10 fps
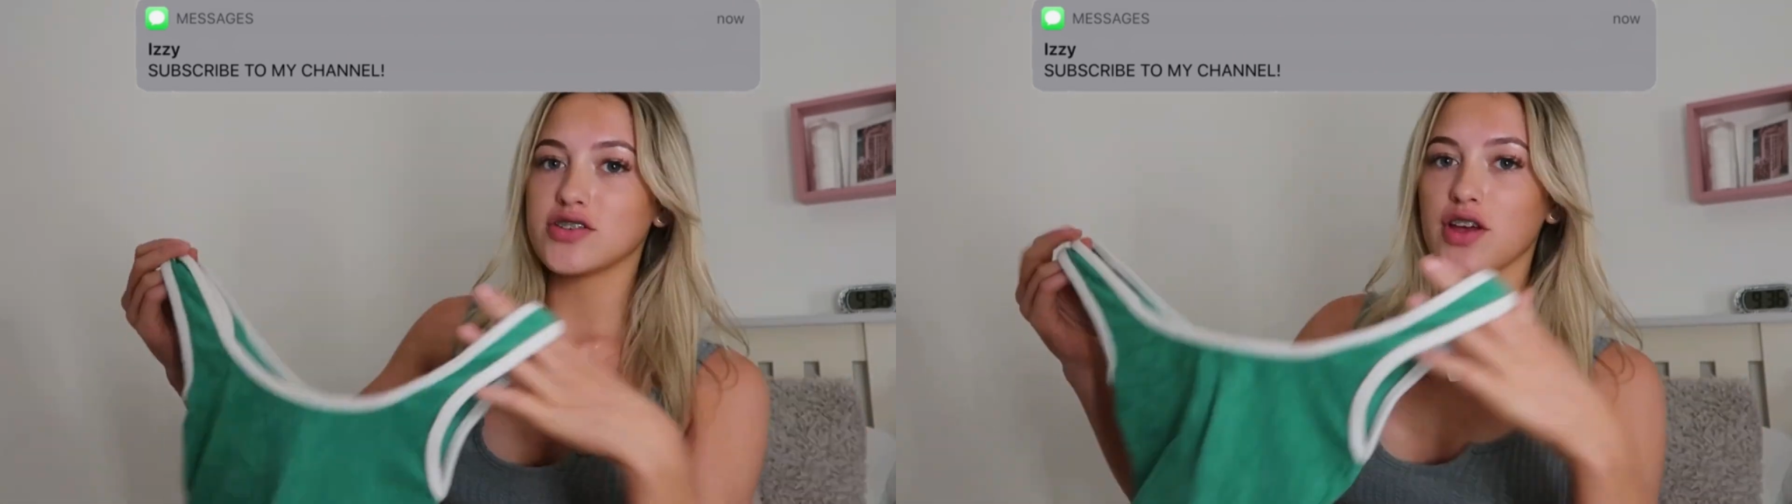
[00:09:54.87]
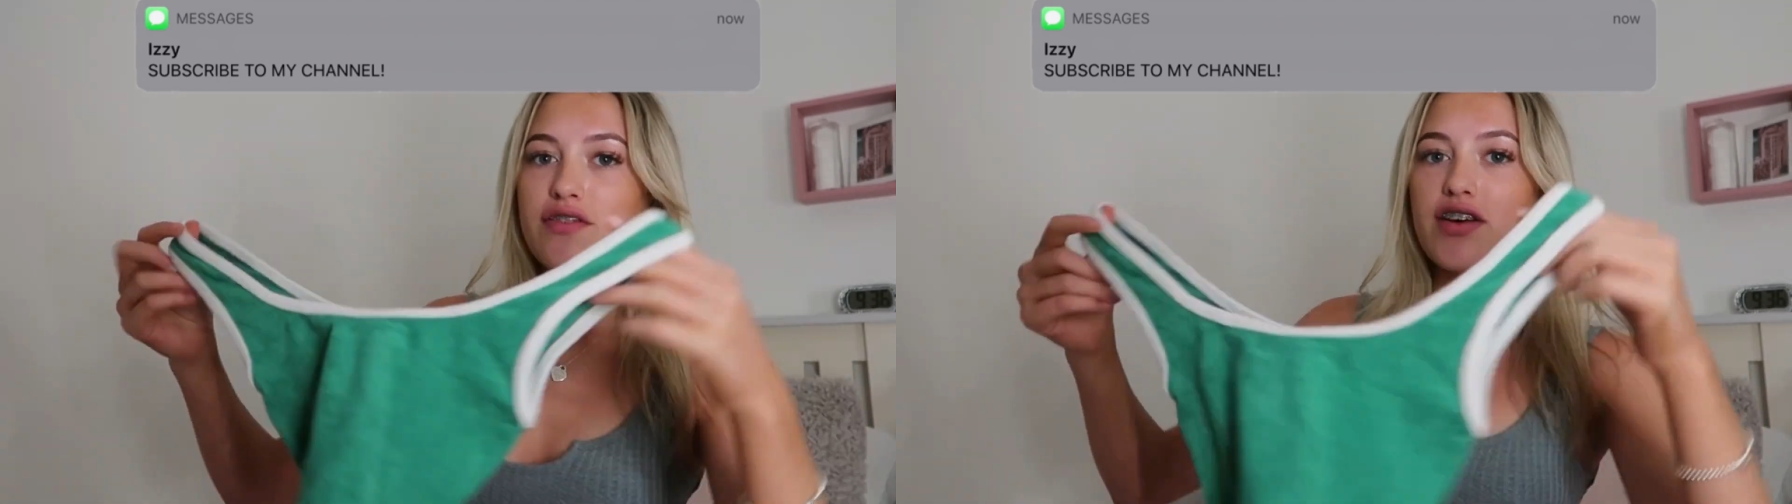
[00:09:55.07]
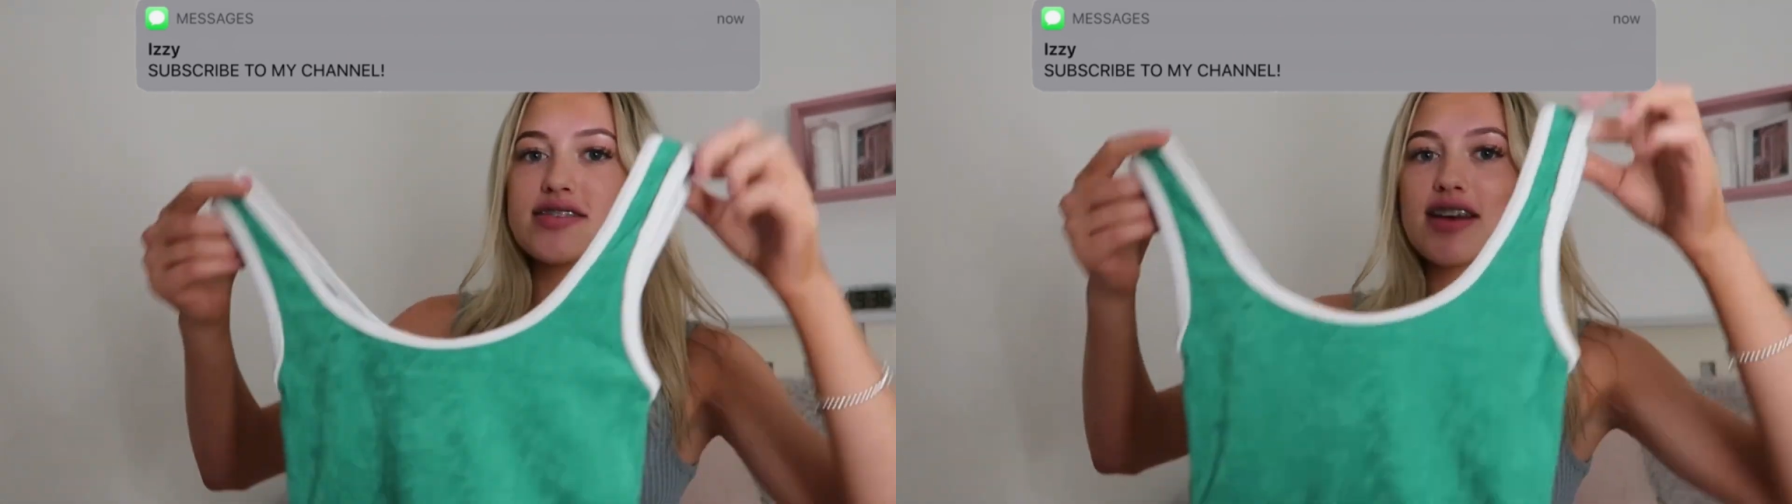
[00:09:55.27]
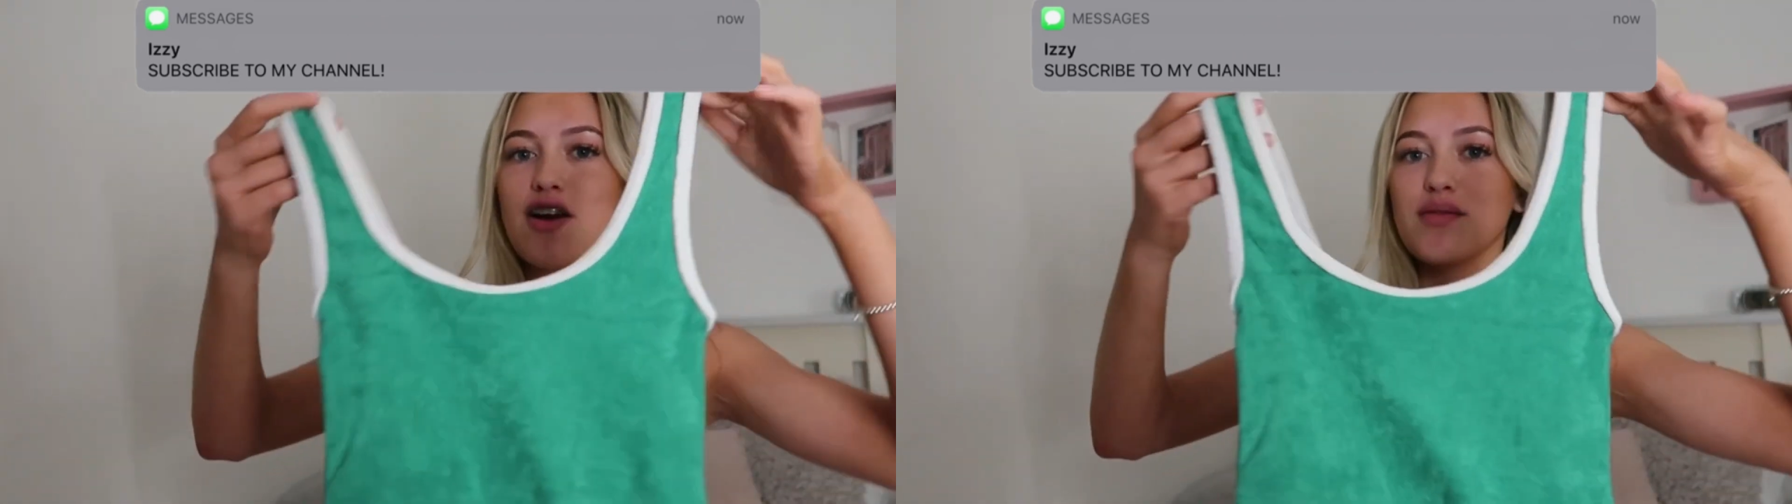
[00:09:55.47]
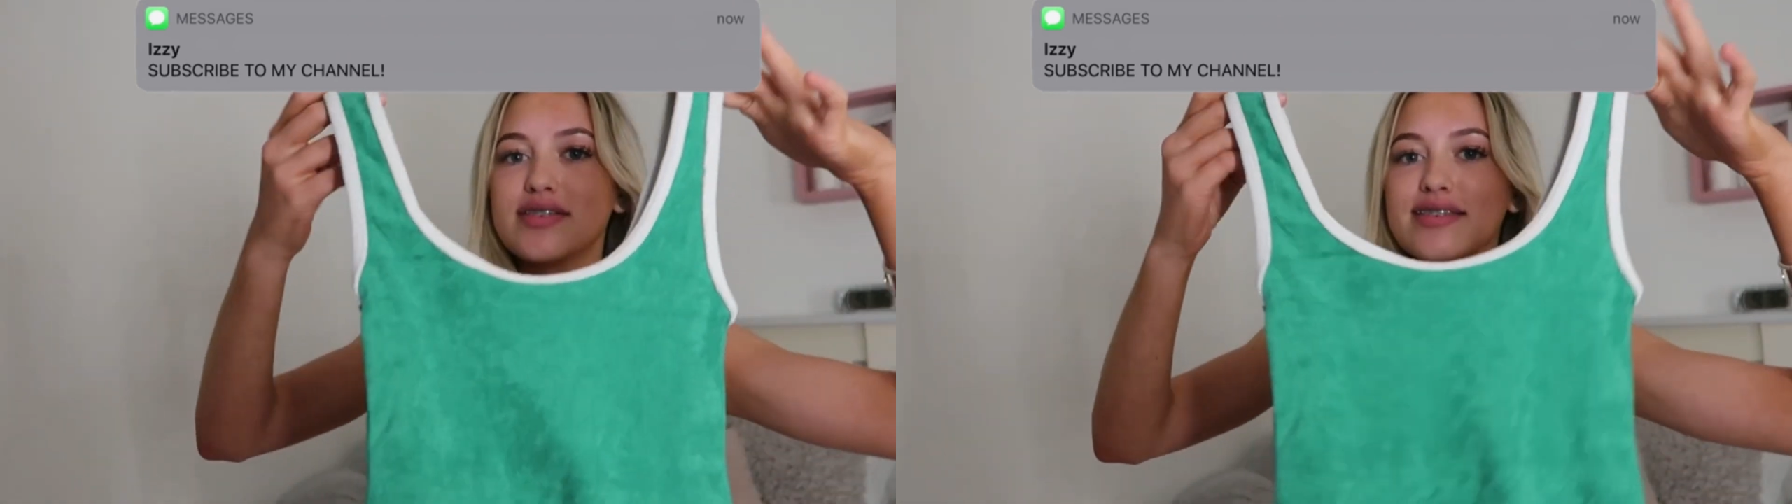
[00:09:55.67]
So the first thing I
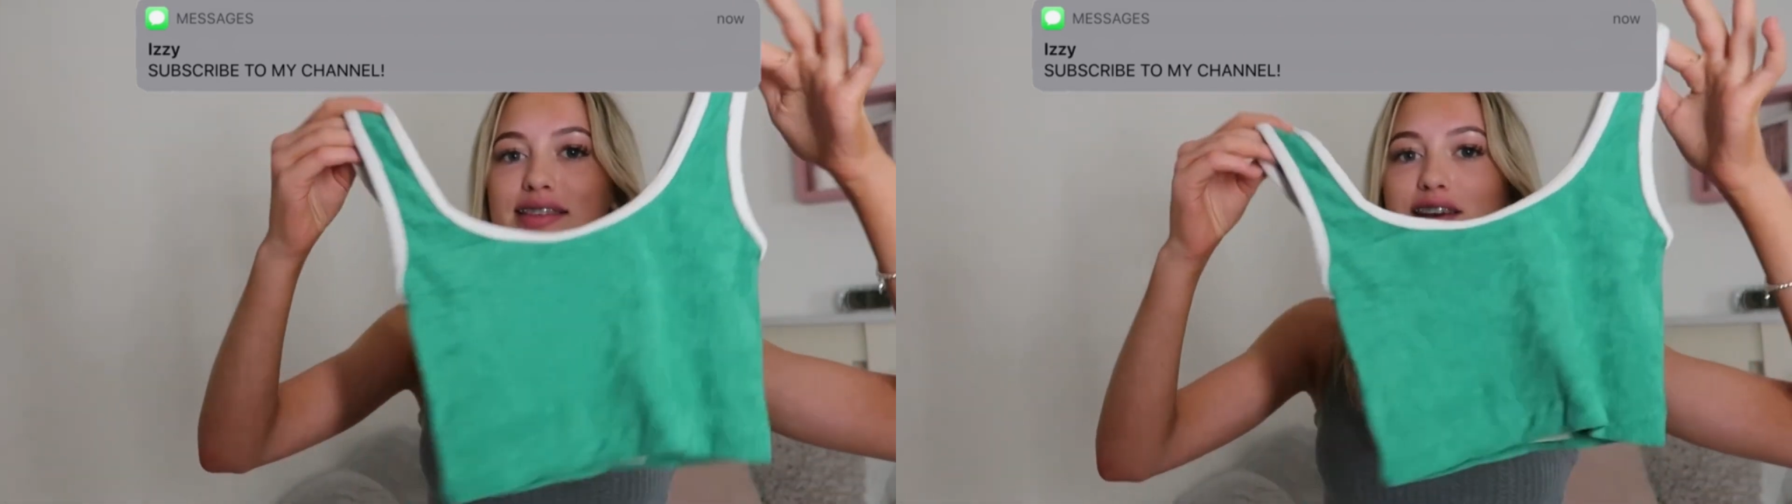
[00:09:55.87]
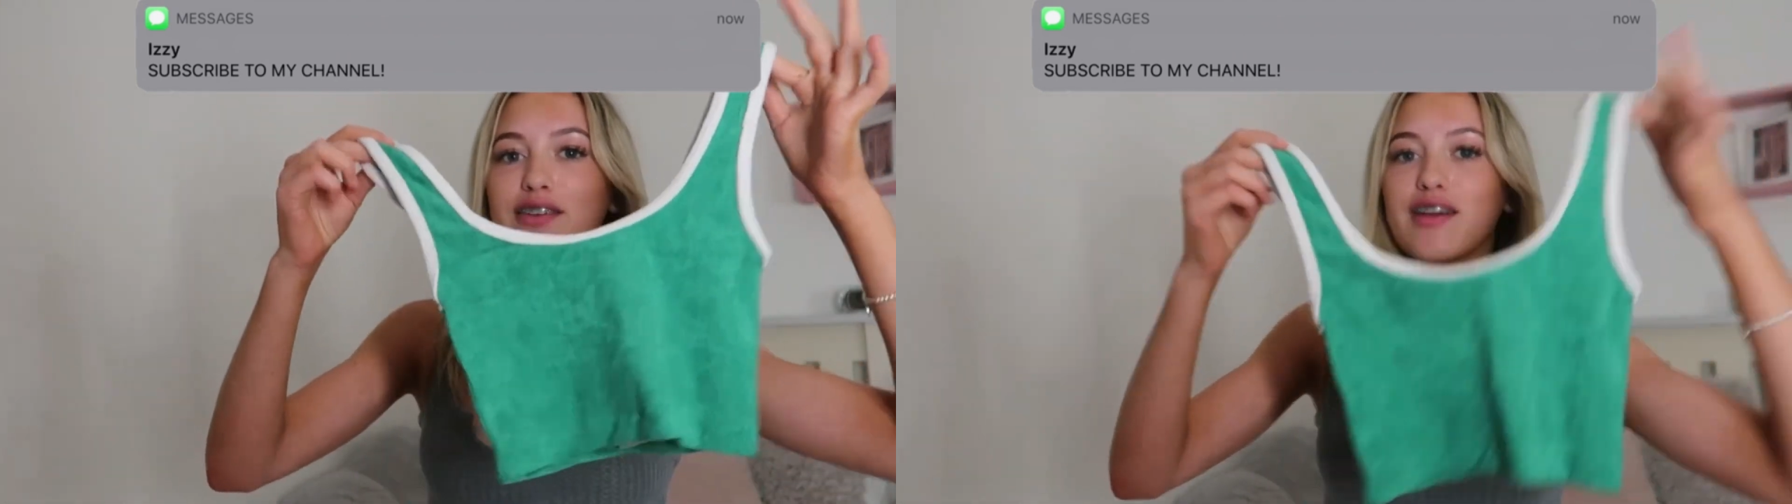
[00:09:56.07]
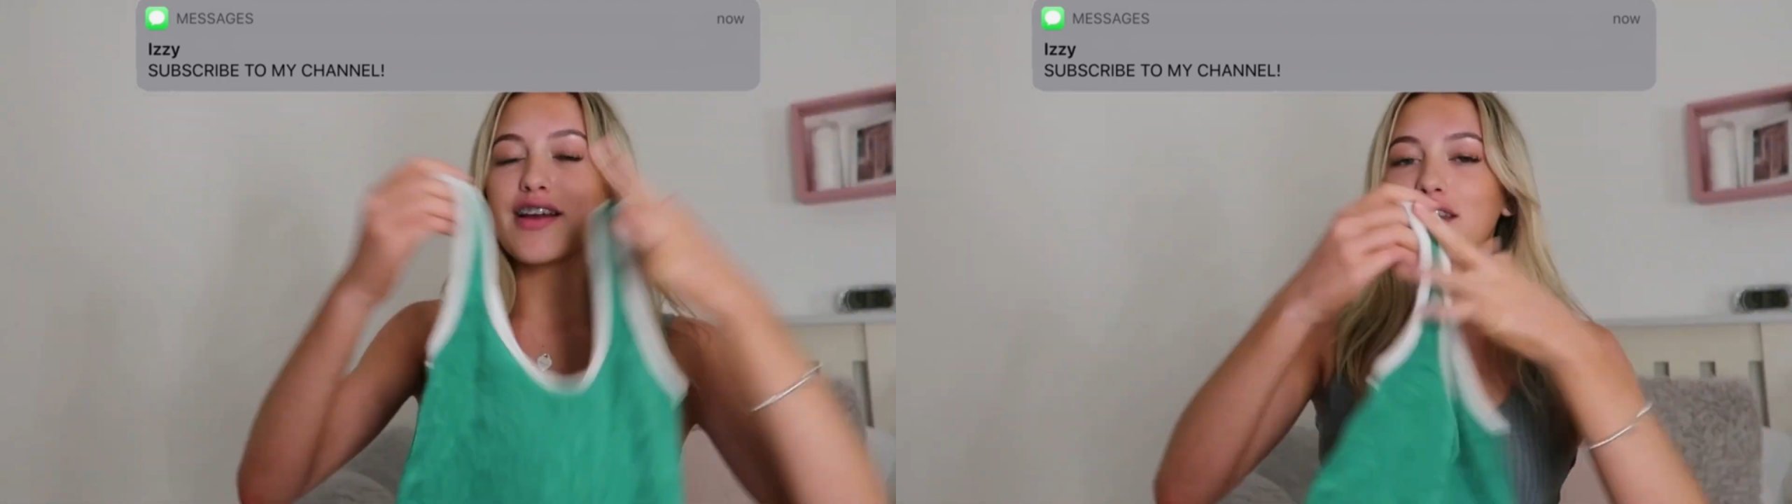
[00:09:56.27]
got was this little